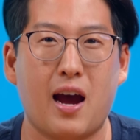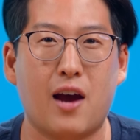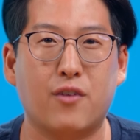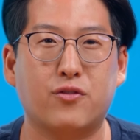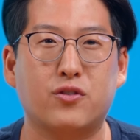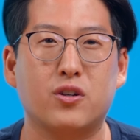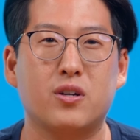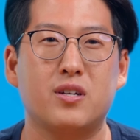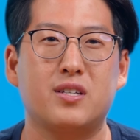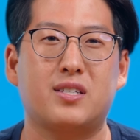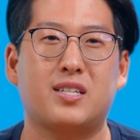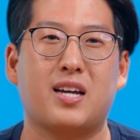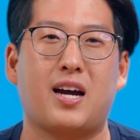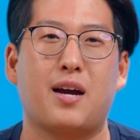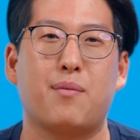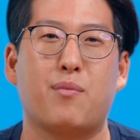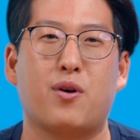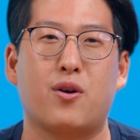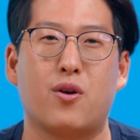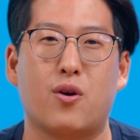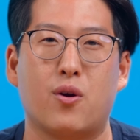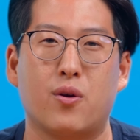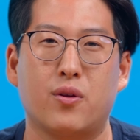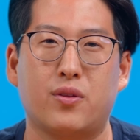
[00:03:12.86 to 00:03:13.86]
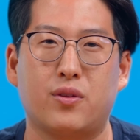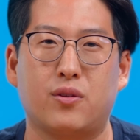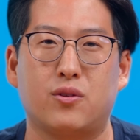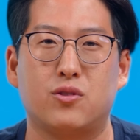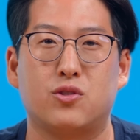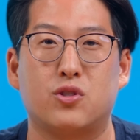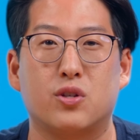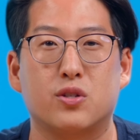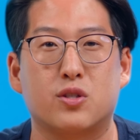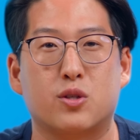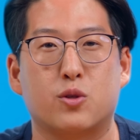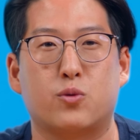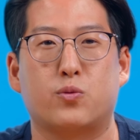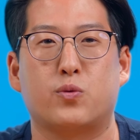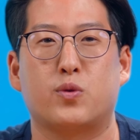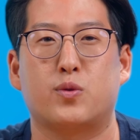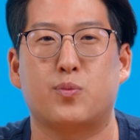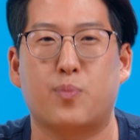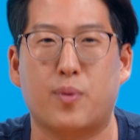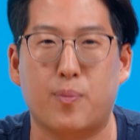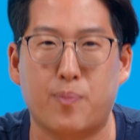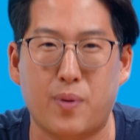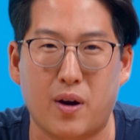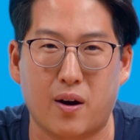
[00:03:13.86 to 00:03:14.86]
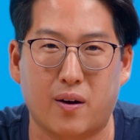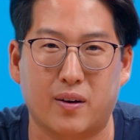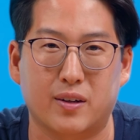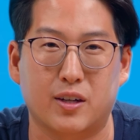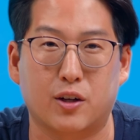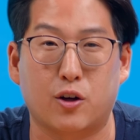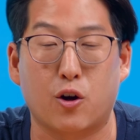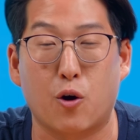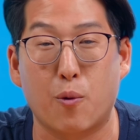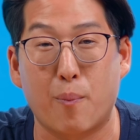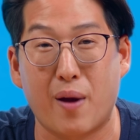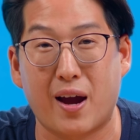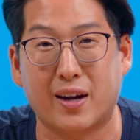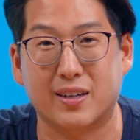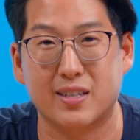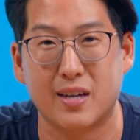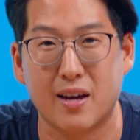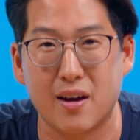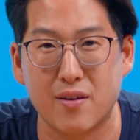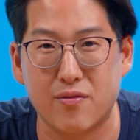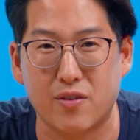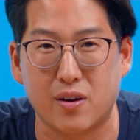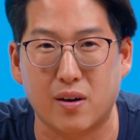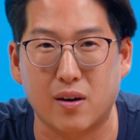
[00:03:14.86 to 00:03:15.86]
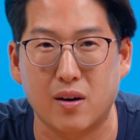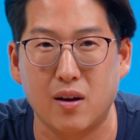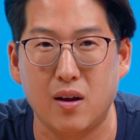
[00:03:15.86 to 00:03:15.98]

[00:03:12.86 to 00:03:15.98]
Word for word: After his time on earth, Jesus was preparing to go back to heaven.